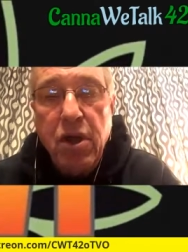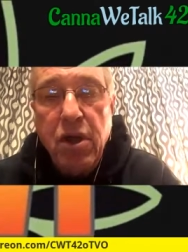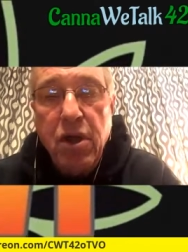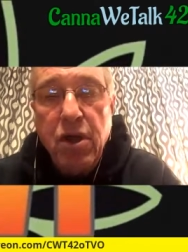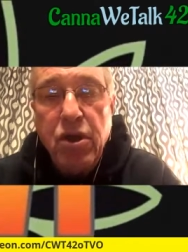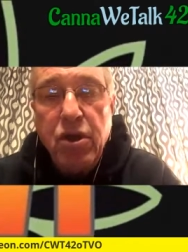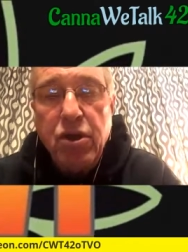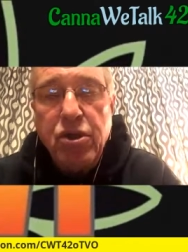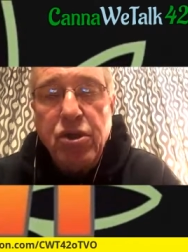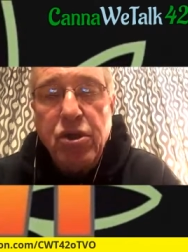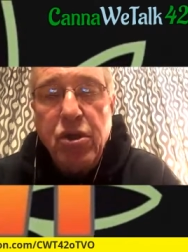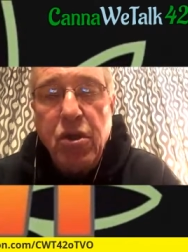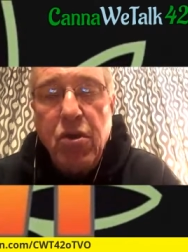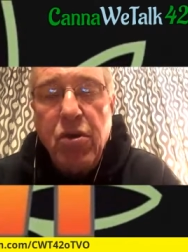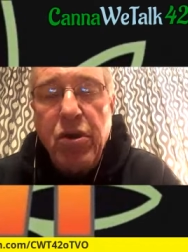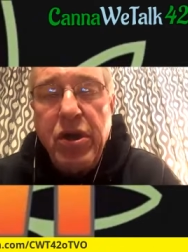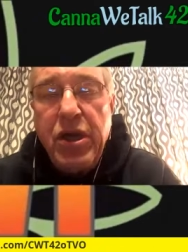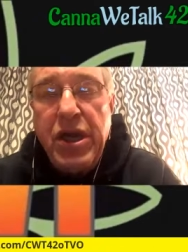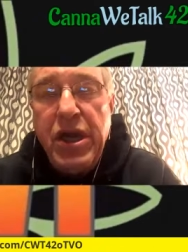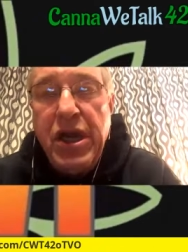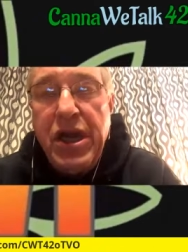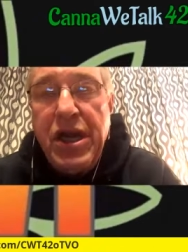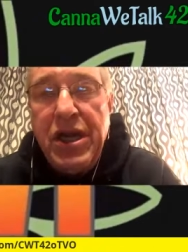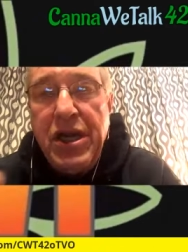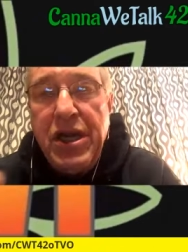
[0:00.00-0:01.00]
So
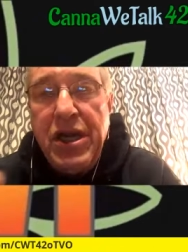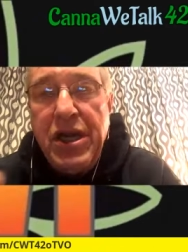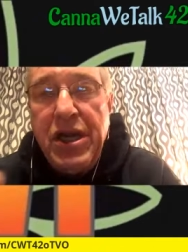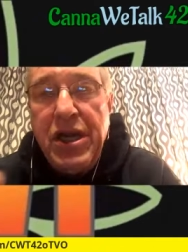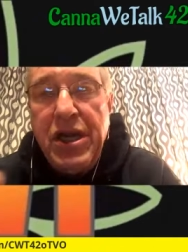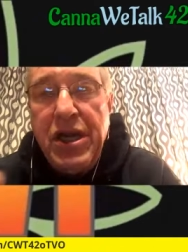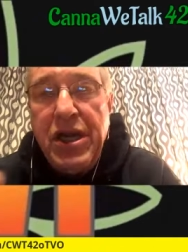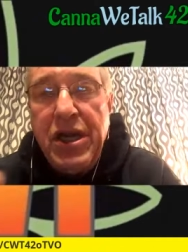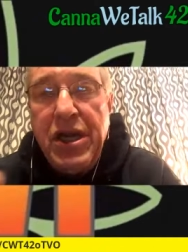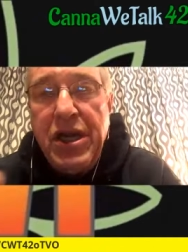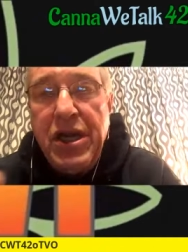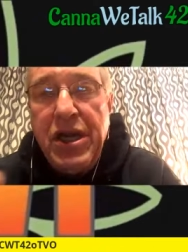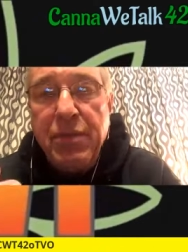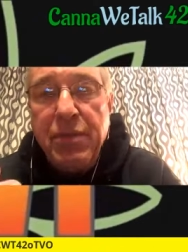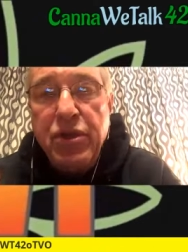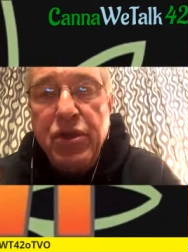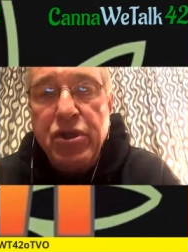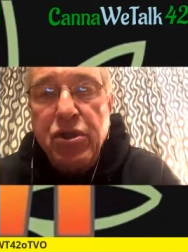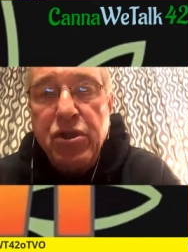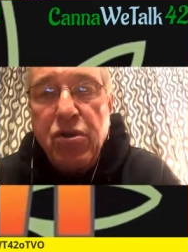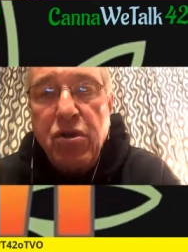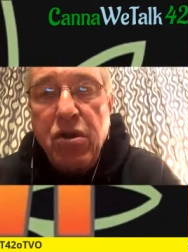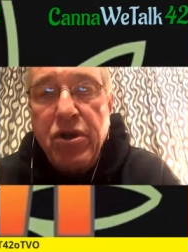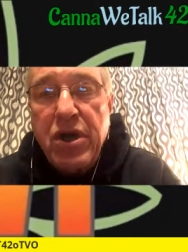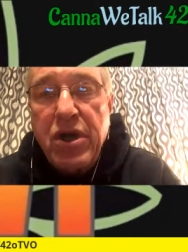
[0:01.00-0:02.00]
eating cannabis
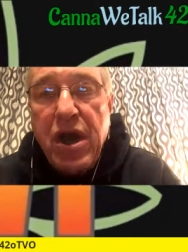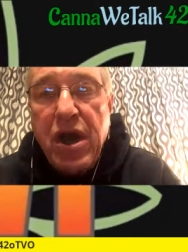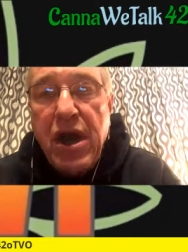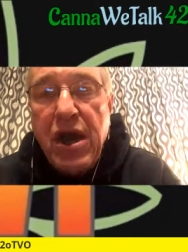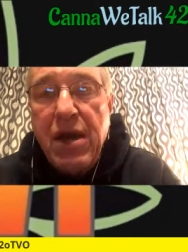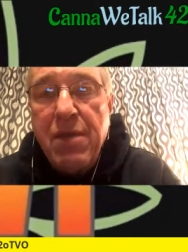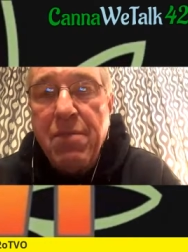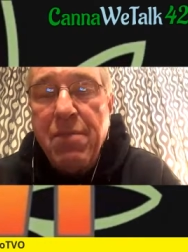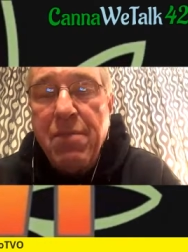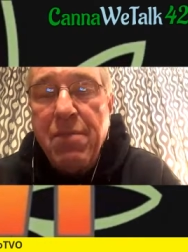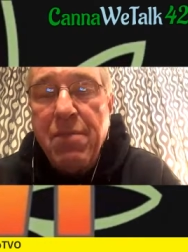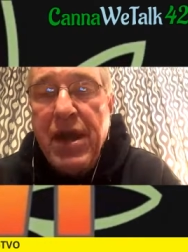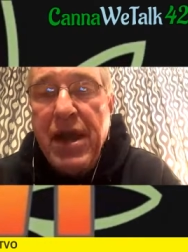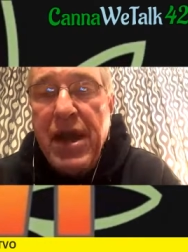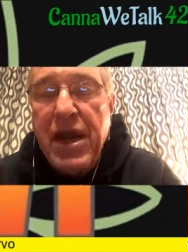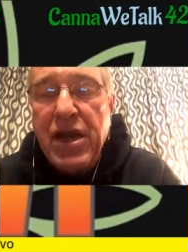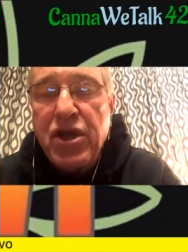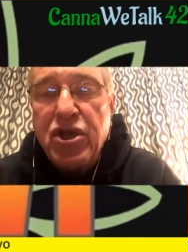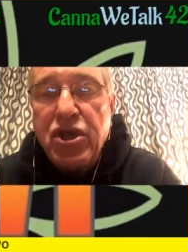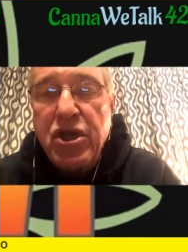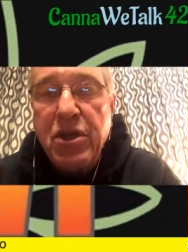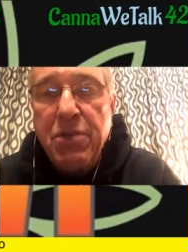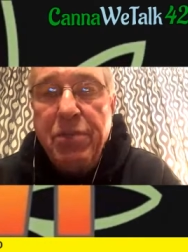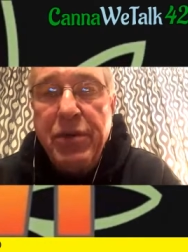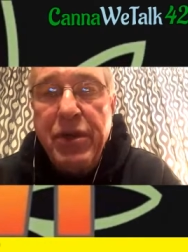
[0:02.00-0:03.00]
in our diet may
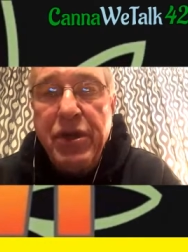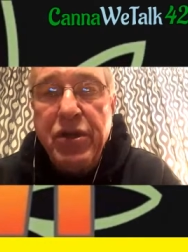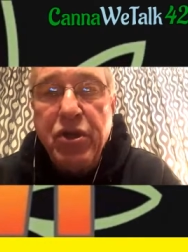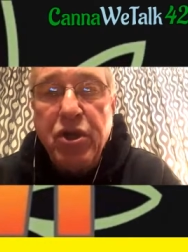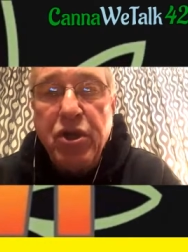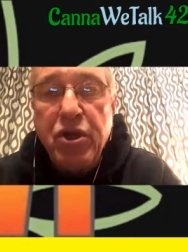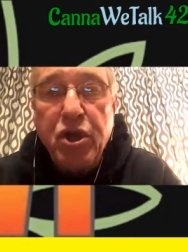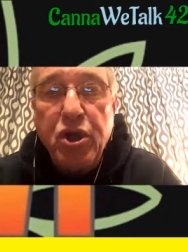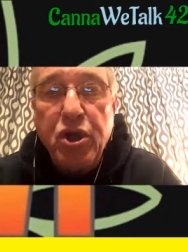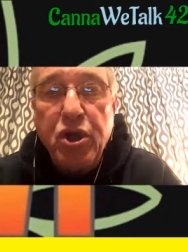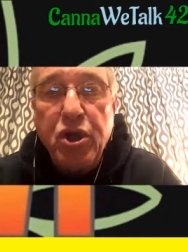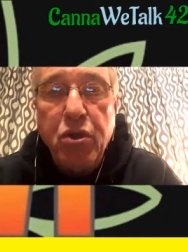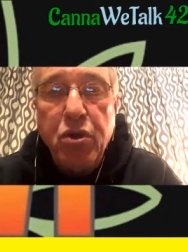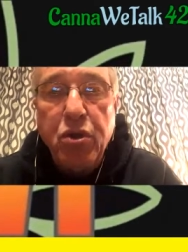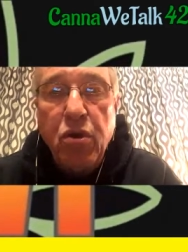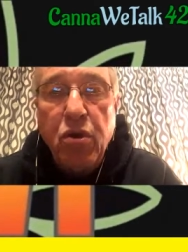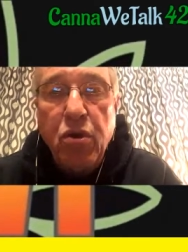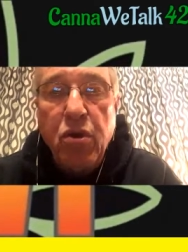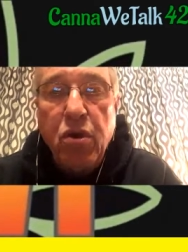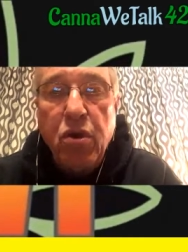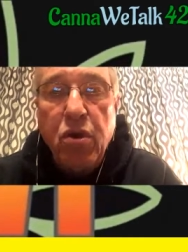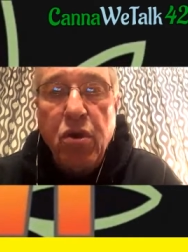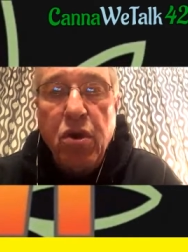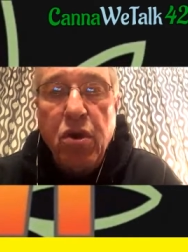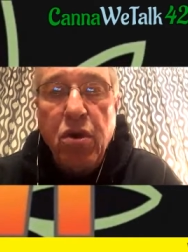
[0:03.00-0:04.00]
actually be the
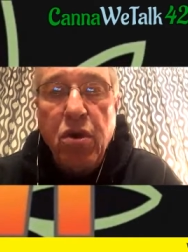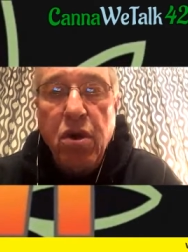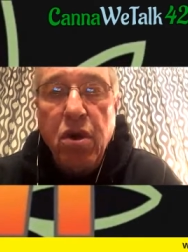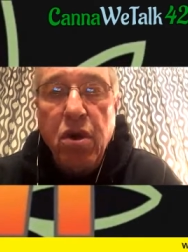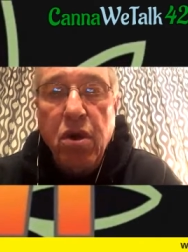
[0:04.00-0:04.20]
cure.